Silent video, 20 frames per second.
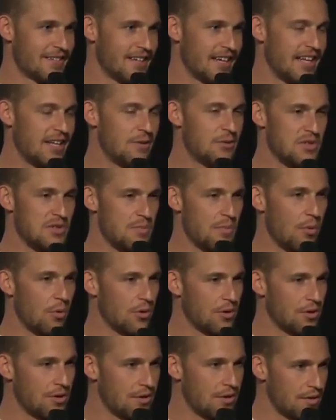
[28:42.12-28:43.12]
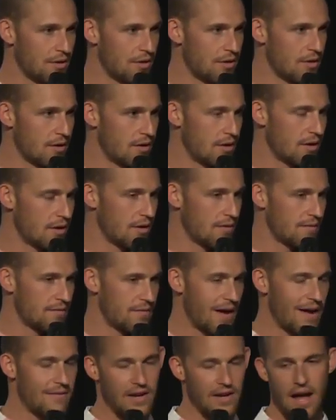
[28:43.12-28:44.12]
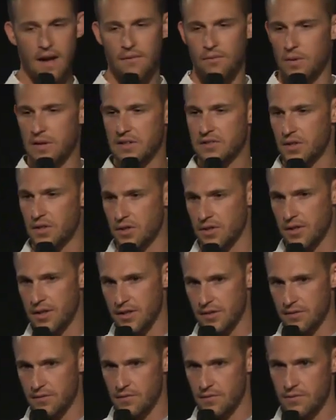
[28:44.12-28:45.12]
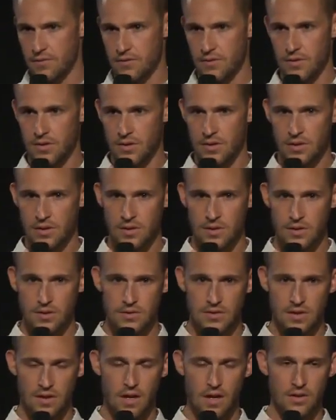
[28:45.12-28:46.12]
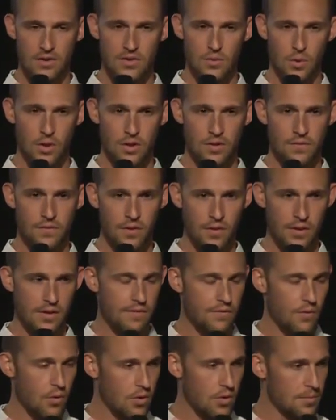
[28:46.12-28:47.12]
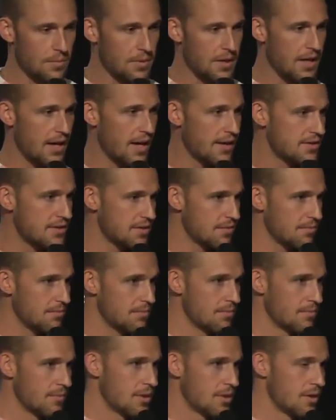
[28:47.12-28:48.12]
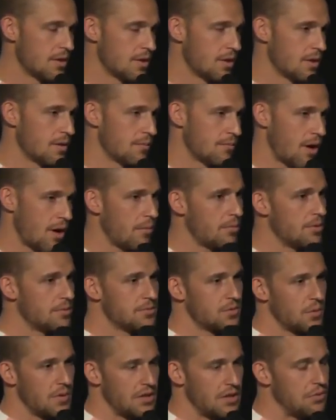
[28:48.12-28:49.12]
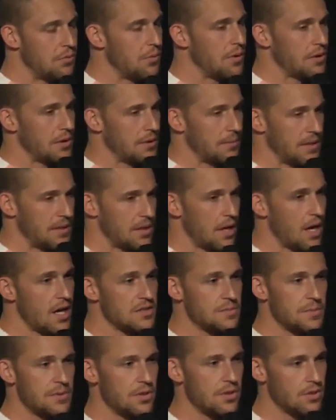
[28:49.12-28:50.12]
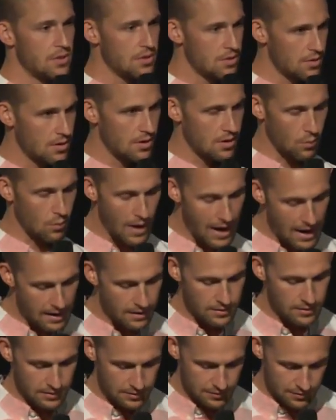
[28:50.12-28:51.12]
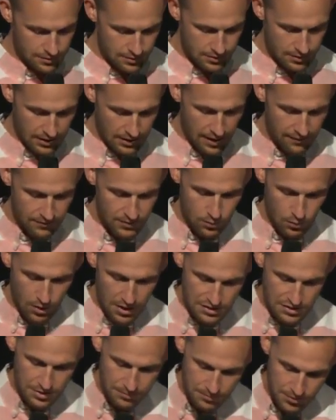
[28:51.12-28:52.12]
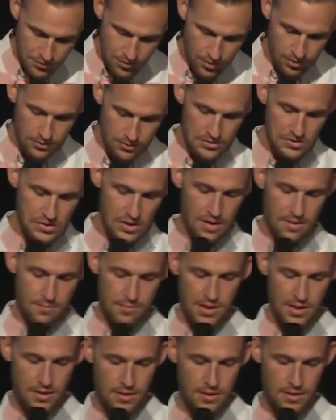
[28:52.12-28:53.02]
And he was born five and a half weeks early. His lungs weren't fully formed. He had some problems. We knew we were going to be in the hospital a, a while and, and have to watch him struggle some.